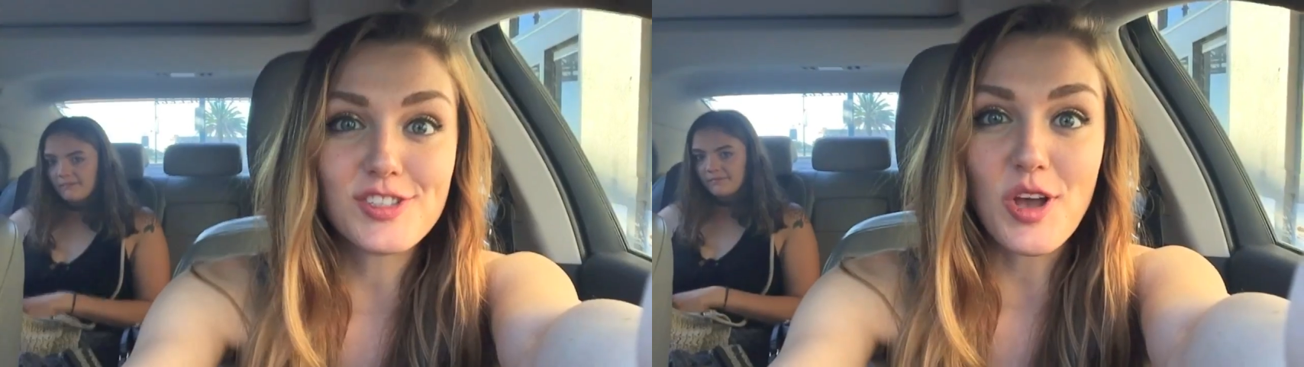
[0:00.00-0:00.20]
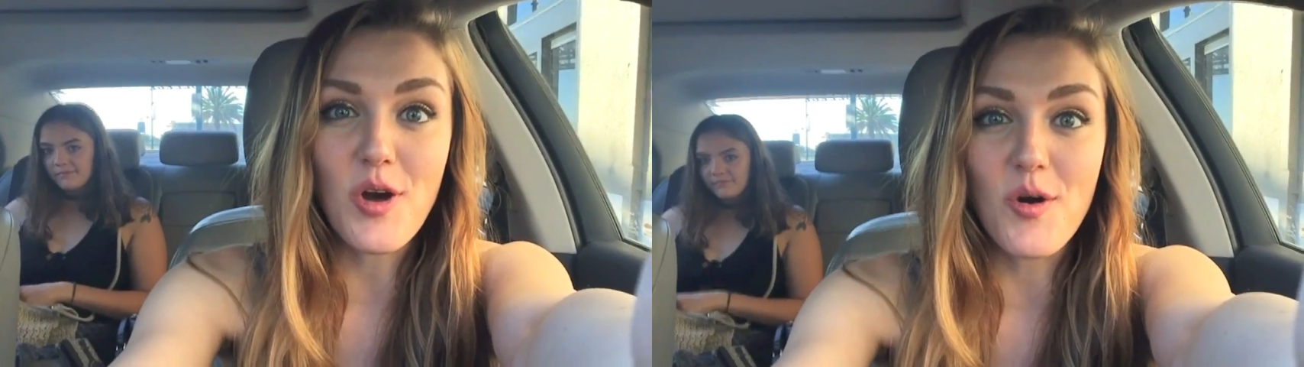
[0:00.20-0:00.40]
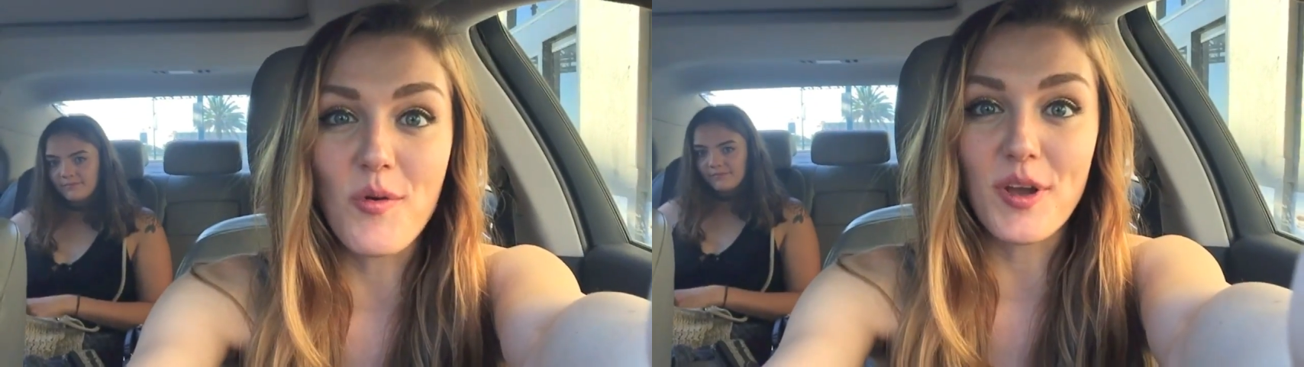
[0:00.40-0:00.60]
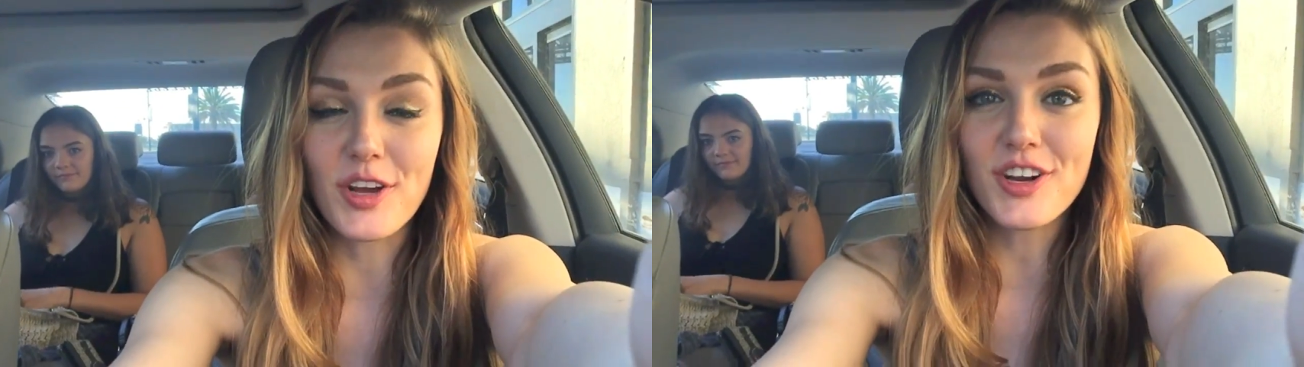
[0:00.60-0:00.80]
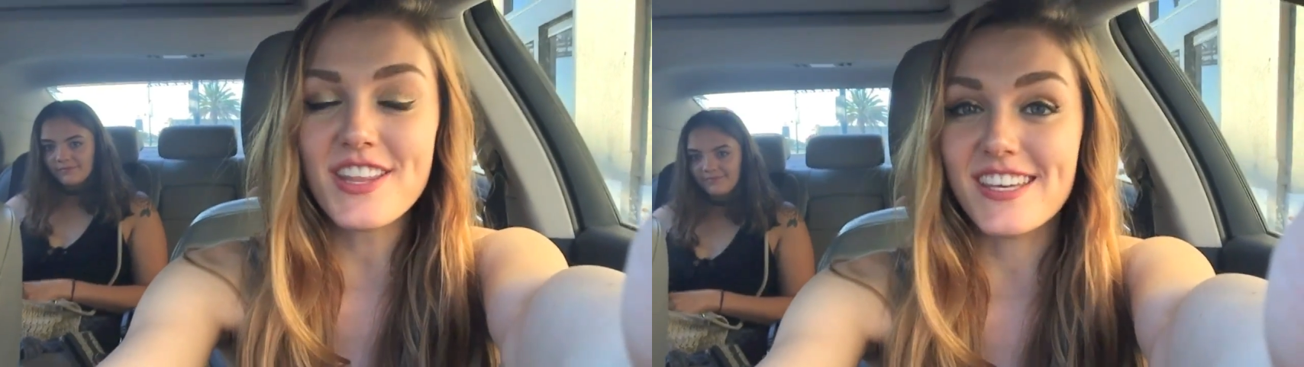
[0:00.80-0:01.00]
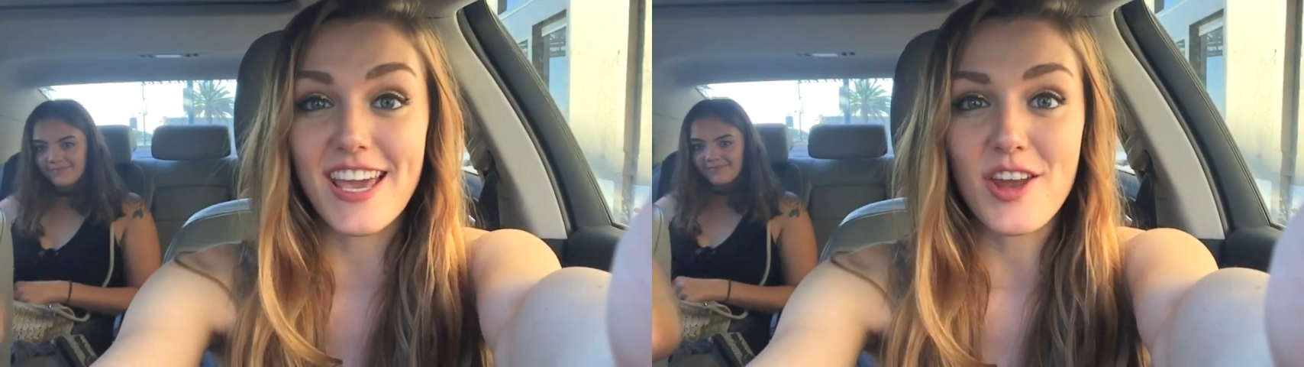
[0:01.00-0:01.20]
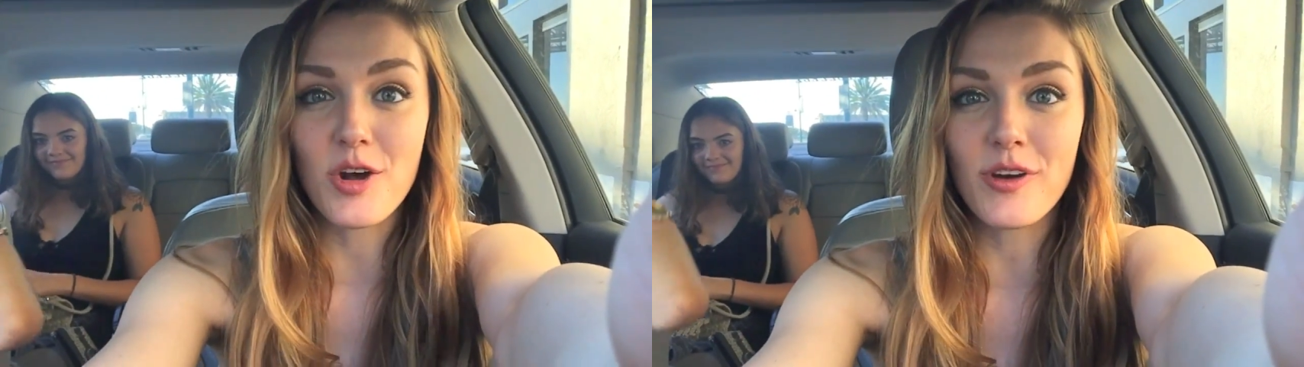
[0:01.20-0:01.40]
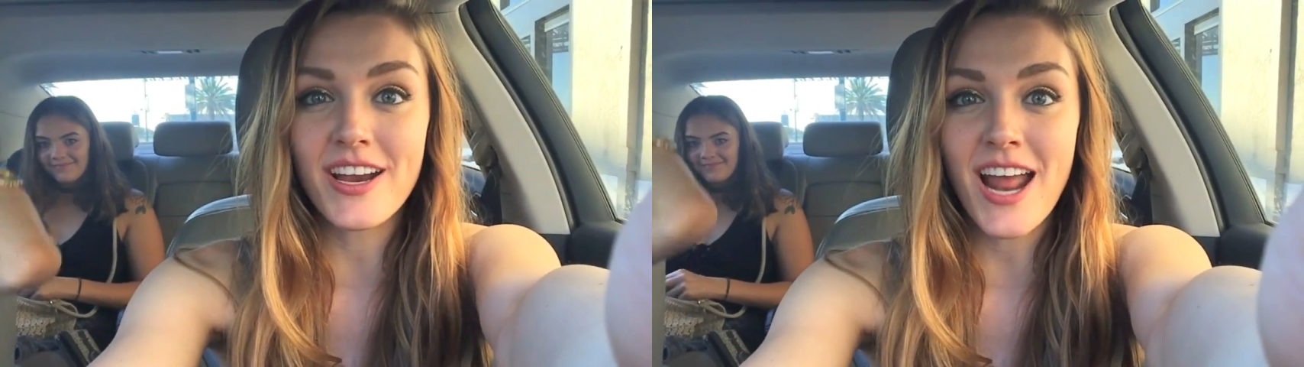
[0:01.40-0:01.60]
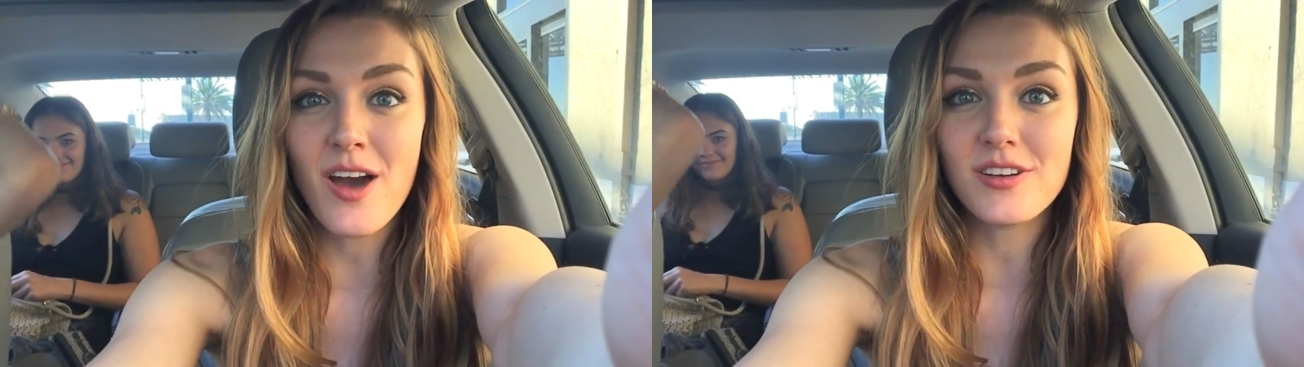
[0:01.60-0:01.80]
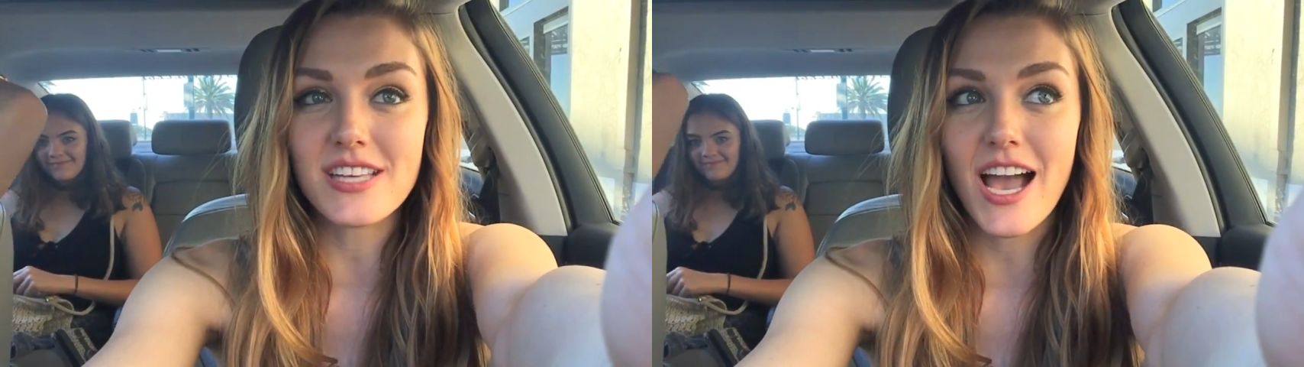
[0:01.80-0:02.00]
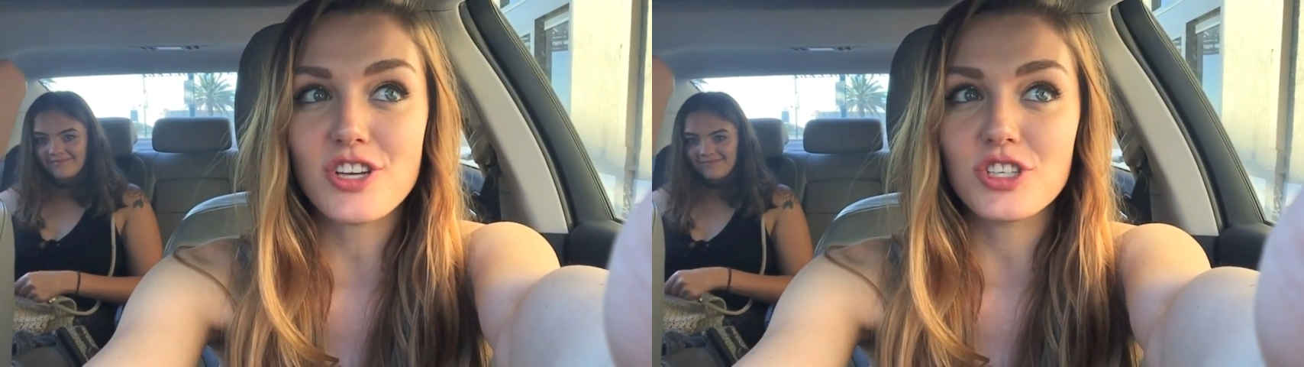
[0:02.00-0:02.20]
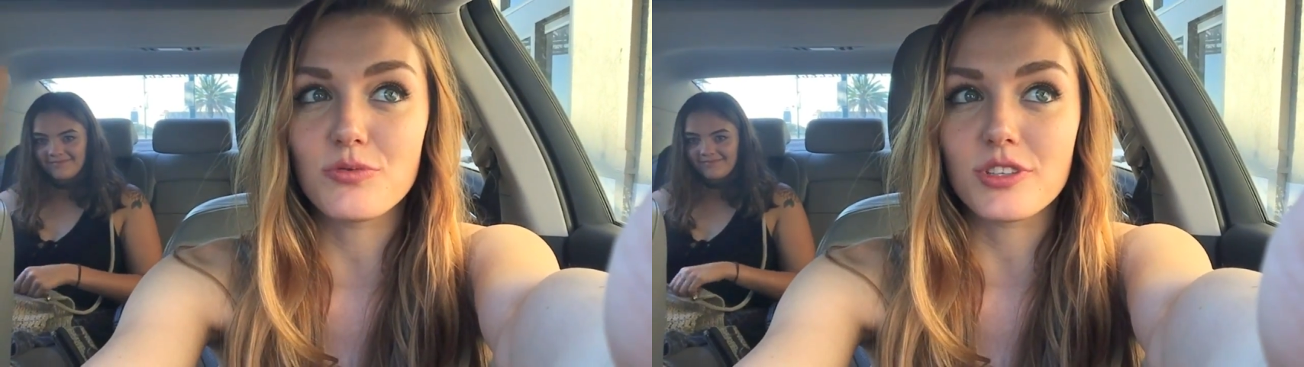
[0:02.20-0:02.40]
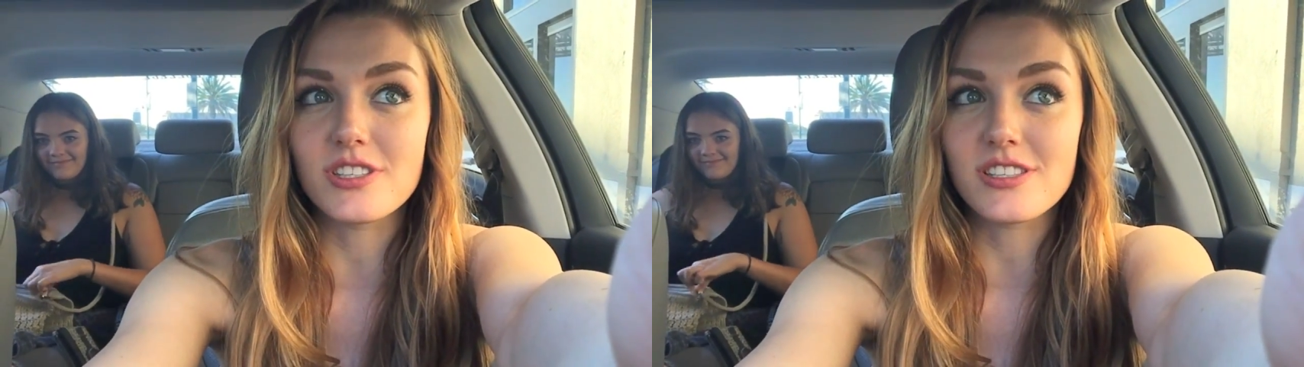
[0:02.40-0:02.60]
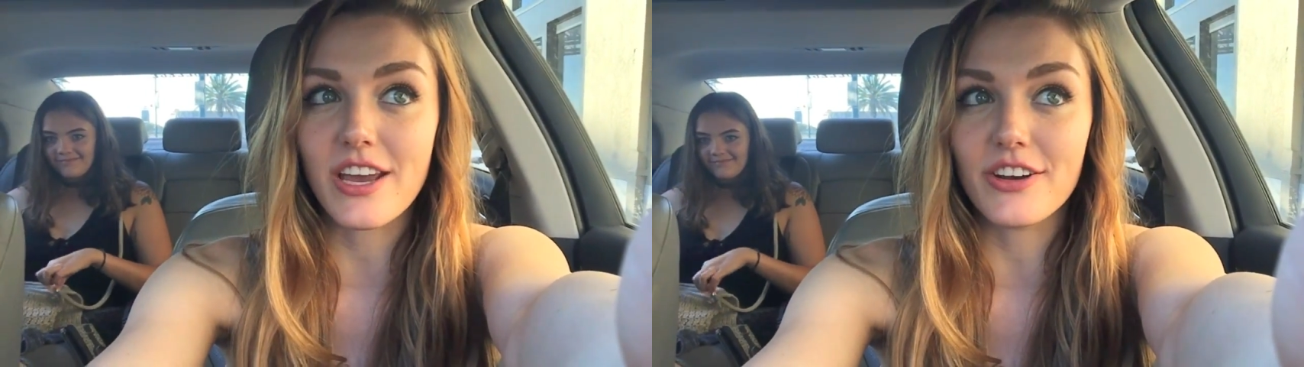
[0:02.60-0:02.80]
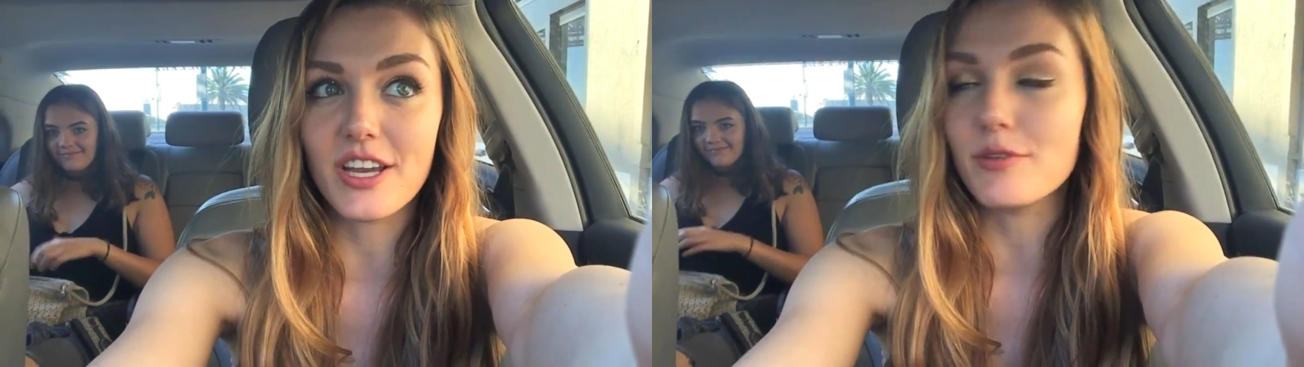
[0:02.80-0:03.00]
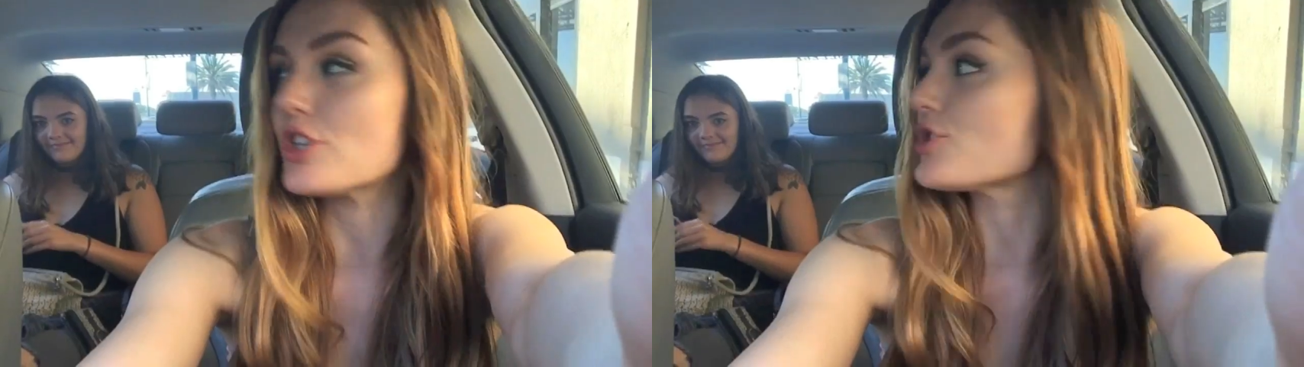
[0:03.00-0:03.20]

Speaker 1: So, we are in the ghetto right now. It's actually really scary. We